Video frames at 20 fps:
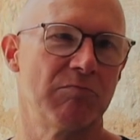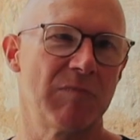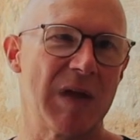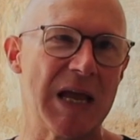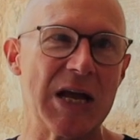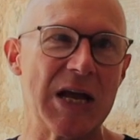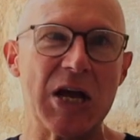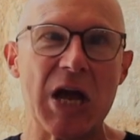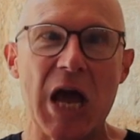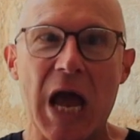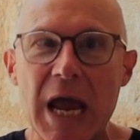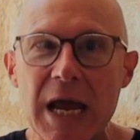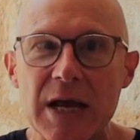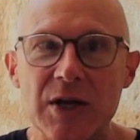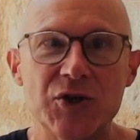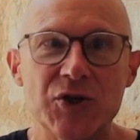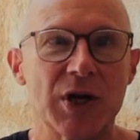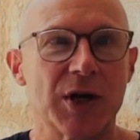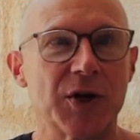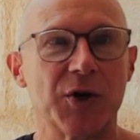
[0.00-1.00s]

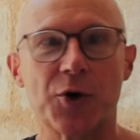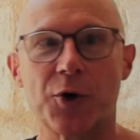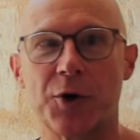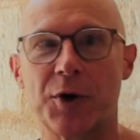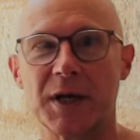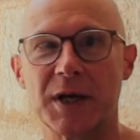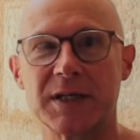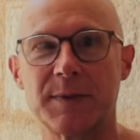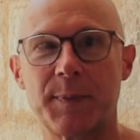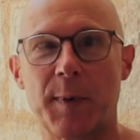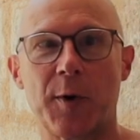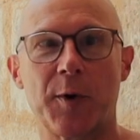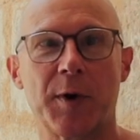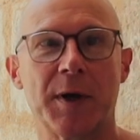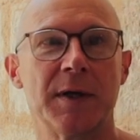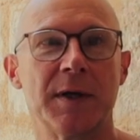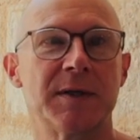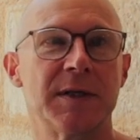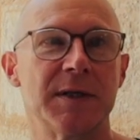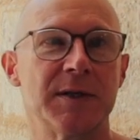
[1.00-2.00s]
engage, how you're going to experience,